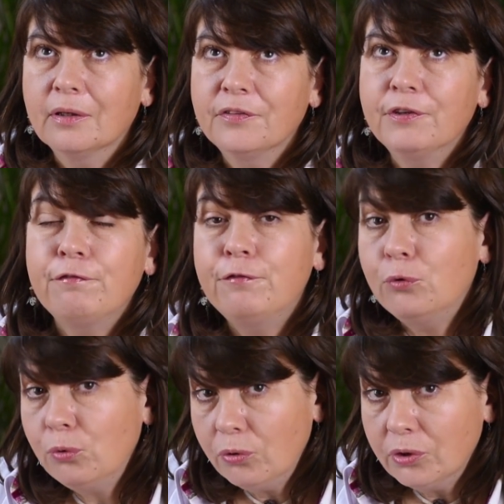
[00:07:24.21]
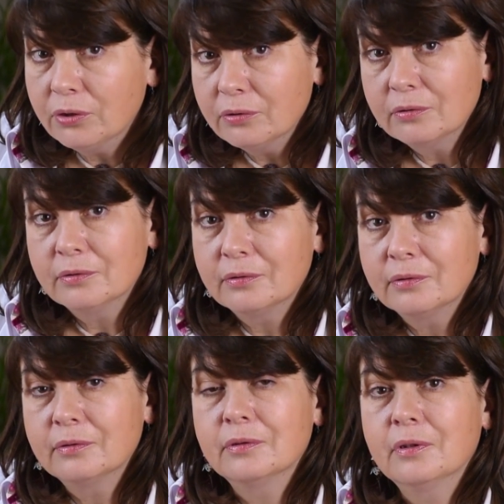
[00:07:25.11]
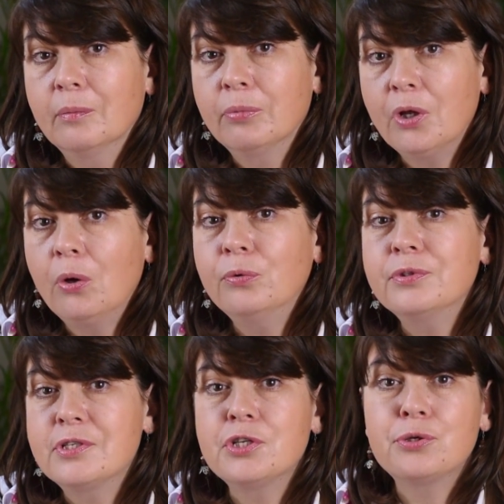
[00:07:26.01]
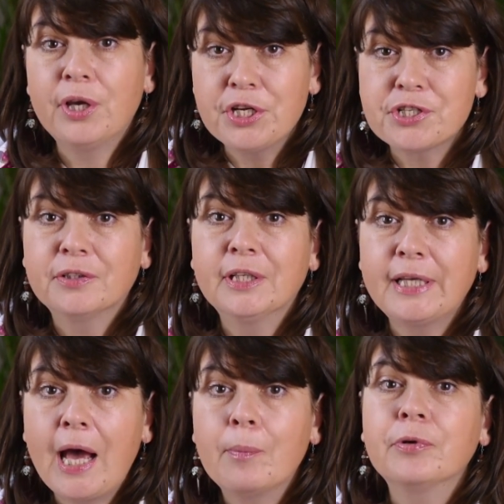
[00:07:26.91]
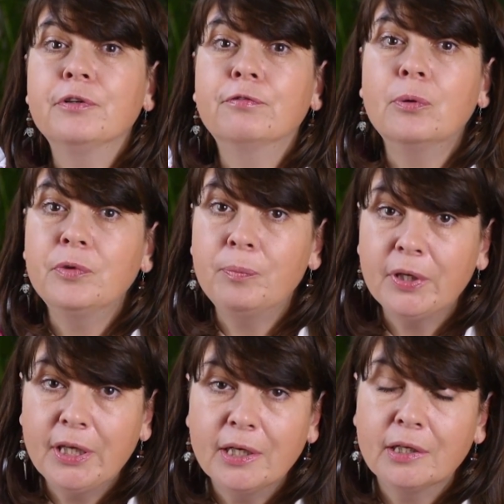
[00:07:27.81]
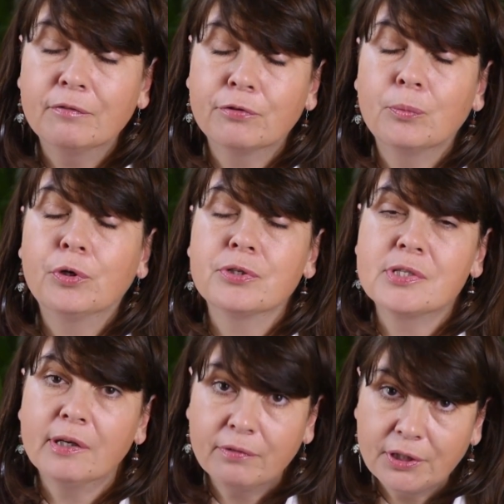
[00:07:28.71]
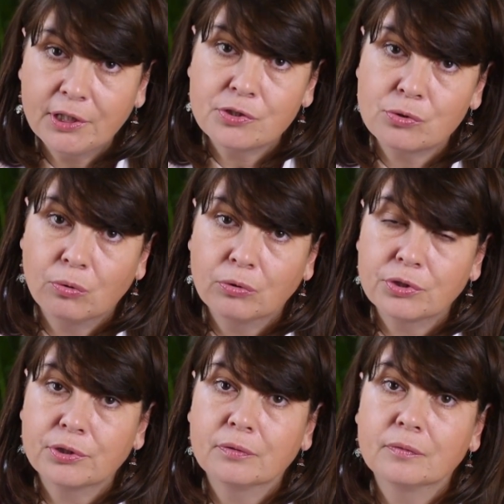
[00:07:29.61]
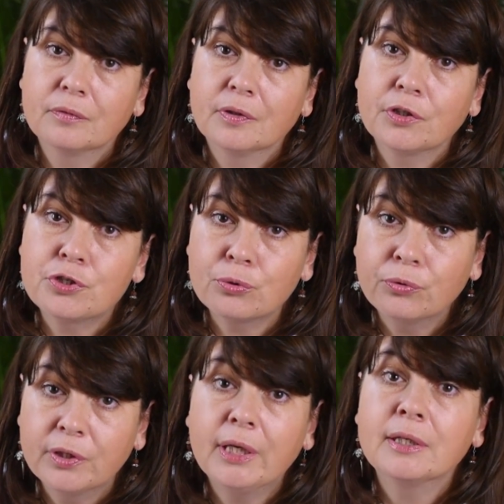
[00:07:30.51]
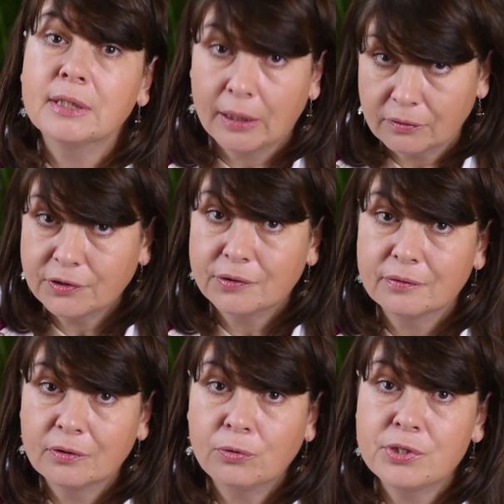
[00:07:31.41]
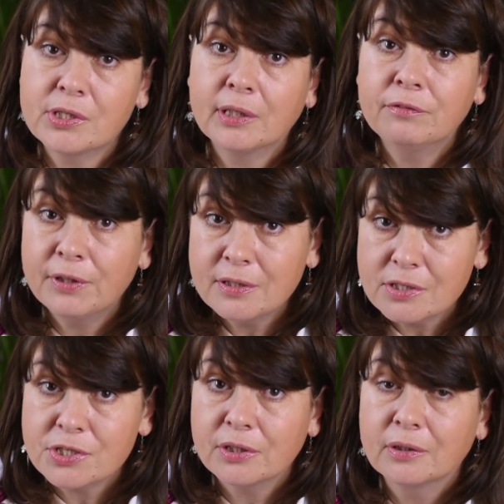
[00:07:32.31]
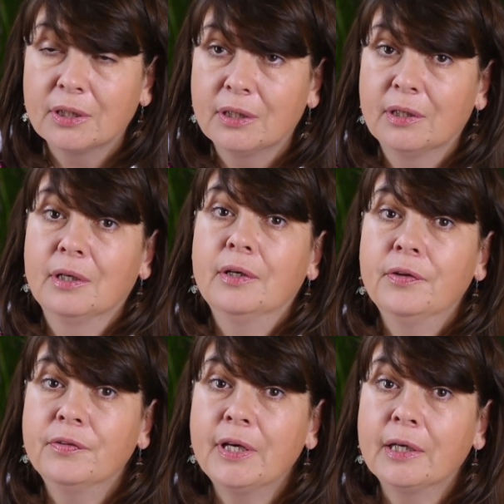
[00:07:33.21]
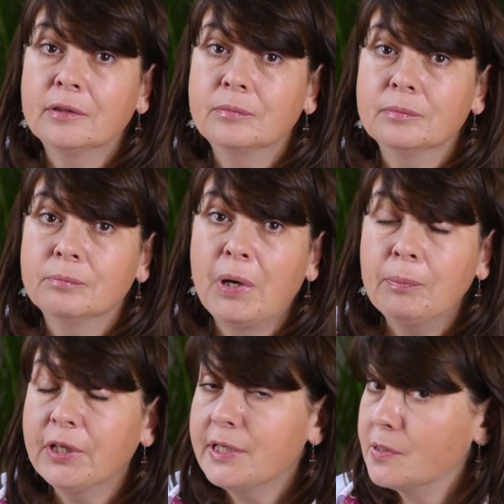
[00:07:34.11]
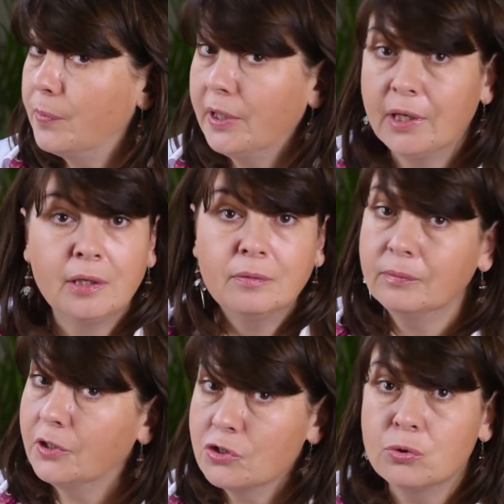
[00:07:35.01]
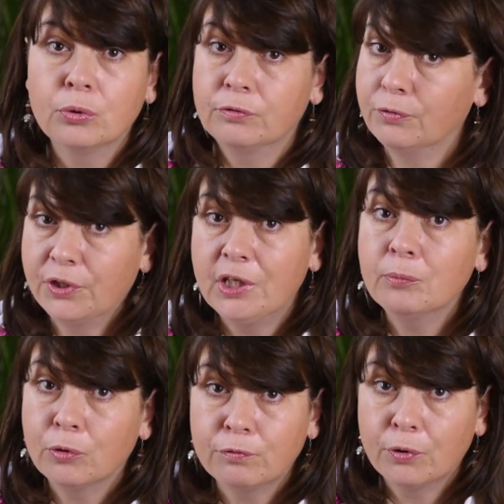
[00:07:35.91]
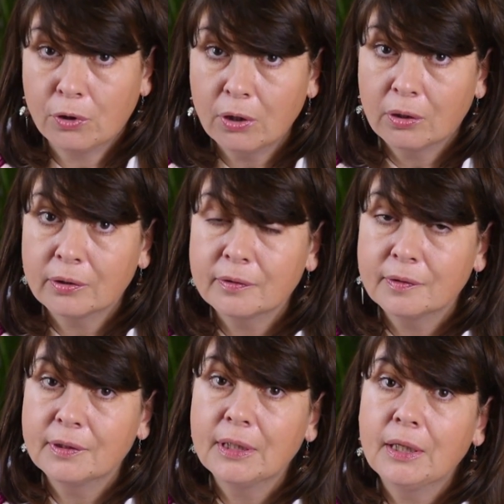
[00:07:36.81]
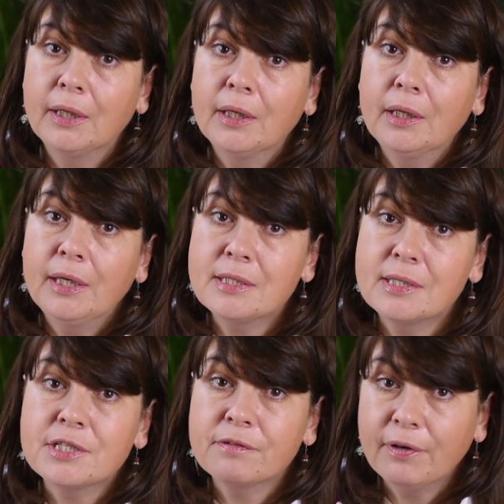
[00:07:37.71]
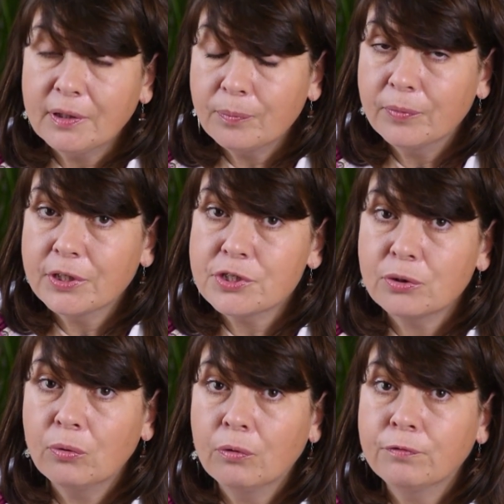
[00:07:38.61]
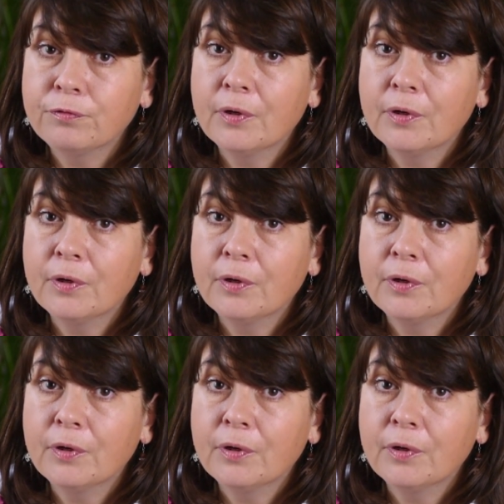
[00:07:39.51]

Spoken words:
The full-blown situation that happened from the beginning, from her 7 years old to the adult who is convinced that public speaking is not for him or for her, is the development of